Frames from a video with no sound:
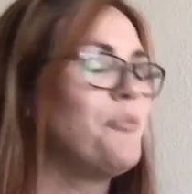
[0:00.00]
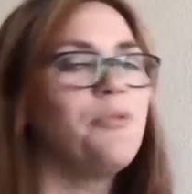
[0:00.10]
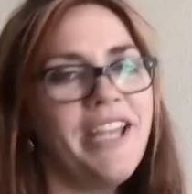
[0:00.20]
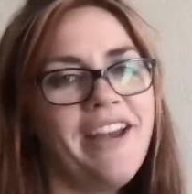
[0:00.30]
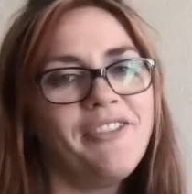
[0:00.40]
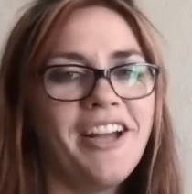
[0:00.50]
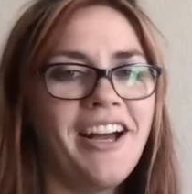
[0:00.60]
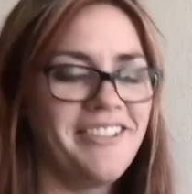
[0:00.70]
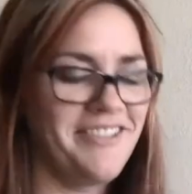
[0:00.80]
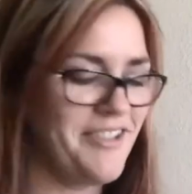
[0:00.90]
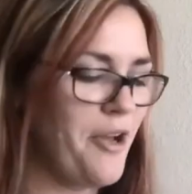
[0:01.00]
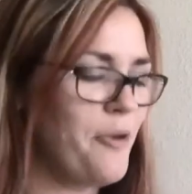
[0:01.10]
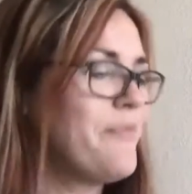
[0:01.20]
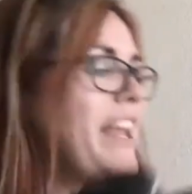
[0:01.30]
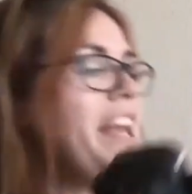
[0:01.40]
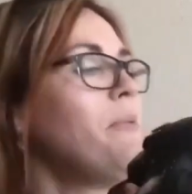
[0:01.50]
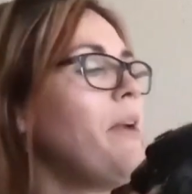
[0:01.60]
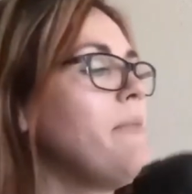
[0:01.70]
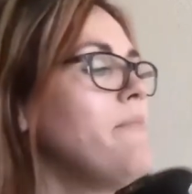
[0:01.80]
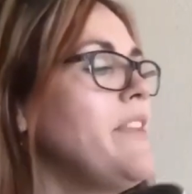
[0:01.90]
We have a lot. So
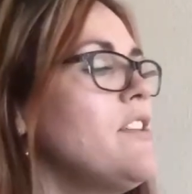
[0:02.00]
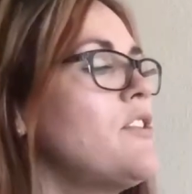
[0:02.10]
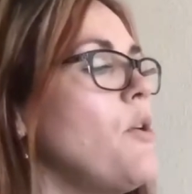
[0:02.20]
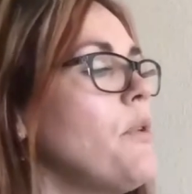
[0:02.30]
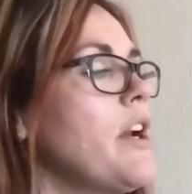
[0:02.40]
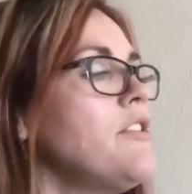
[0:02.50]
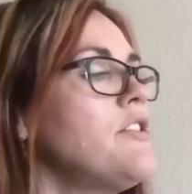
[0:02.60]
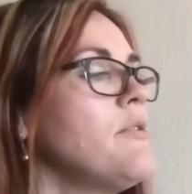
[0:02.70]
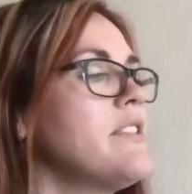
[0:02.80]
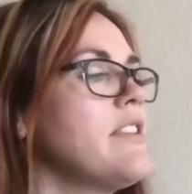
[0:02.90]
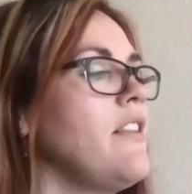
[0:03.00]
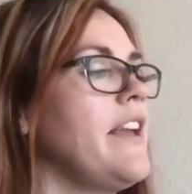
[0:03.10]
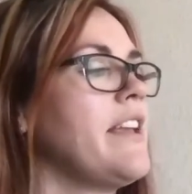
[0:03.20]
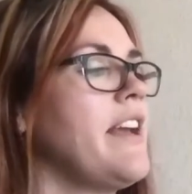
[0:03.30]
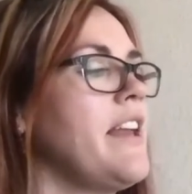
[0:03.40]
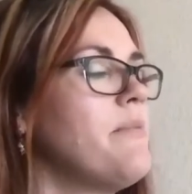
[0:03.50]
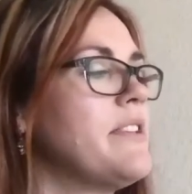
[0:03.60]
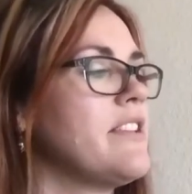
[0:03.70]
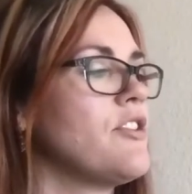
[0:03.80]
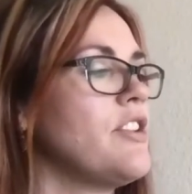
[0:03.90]
anyway, so what I'll do is I'll like kind of
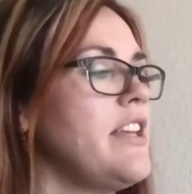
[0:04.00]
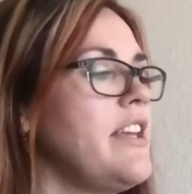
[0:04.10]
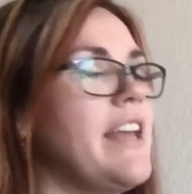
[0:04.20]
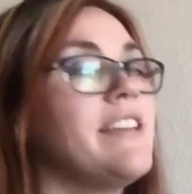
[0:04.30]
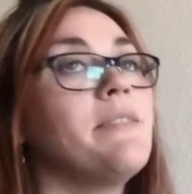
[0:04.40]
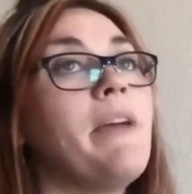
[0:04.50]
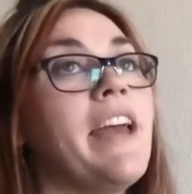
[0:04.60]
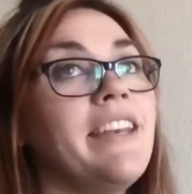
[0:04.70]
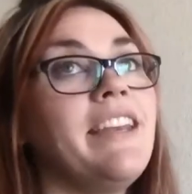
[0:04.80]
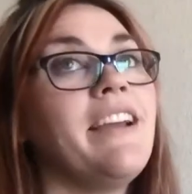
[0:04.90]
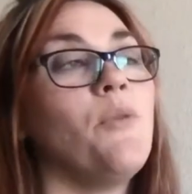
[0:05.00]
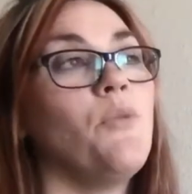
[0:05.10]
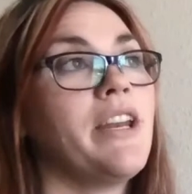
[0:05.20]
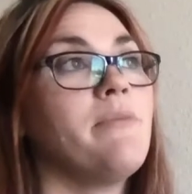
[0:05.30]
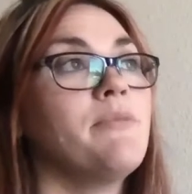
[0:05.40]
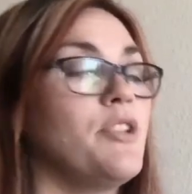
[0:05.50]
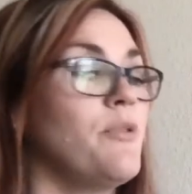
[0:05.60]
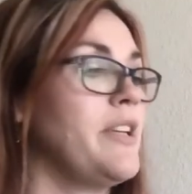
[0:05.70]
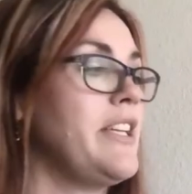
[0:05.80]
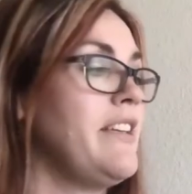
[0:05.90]
position it, and depending on what I'm
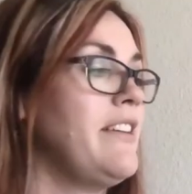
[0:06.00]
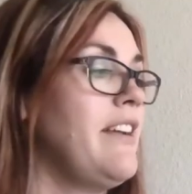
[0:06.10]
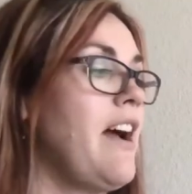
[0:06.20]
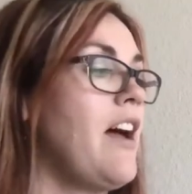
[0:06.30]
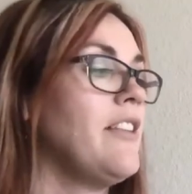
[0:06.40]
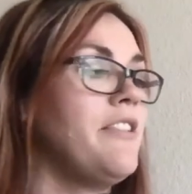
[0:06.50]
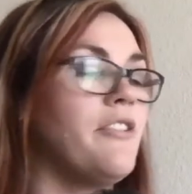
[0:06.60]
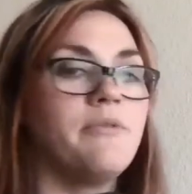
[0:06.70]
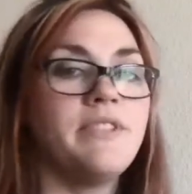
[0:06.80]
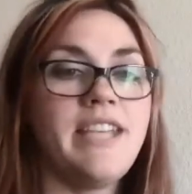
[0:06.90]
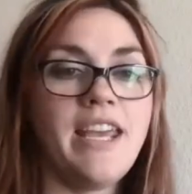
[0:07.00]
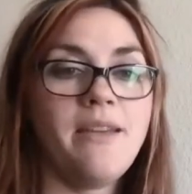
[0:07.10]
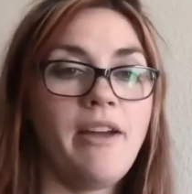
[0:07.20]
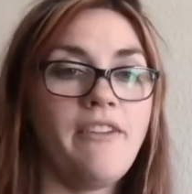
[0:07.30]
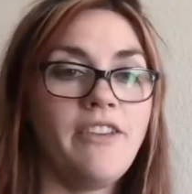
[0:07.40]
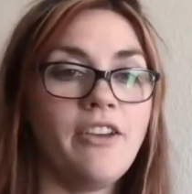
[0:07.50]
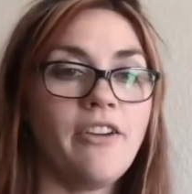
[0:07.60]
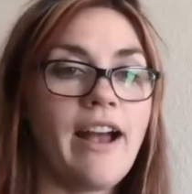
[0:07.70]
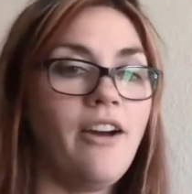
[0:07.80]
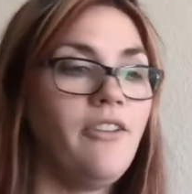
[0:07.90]
doing, I'll either take my
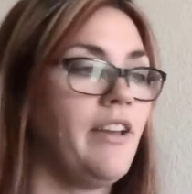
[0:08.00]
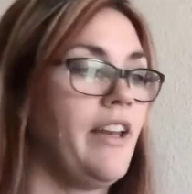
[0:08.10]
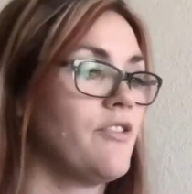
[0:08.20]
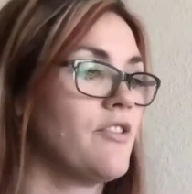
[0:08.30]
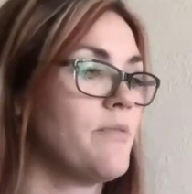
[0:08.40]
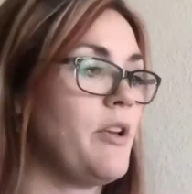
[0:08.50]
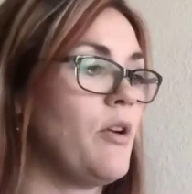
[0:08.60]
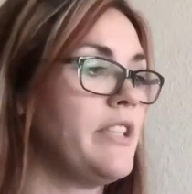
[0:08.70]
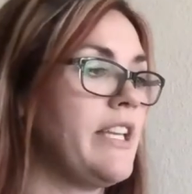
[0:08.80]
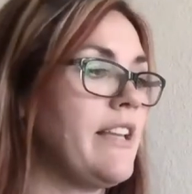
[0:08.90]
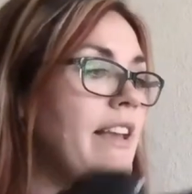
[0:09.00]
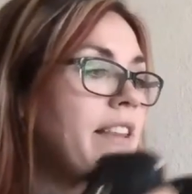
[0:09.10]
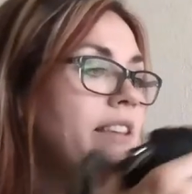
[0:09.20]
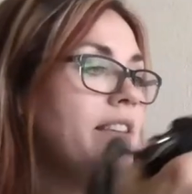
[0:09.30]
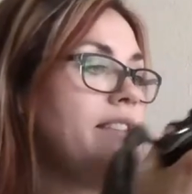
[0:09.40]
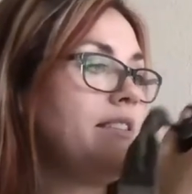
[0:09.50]
finger out and I'll just be holding it like this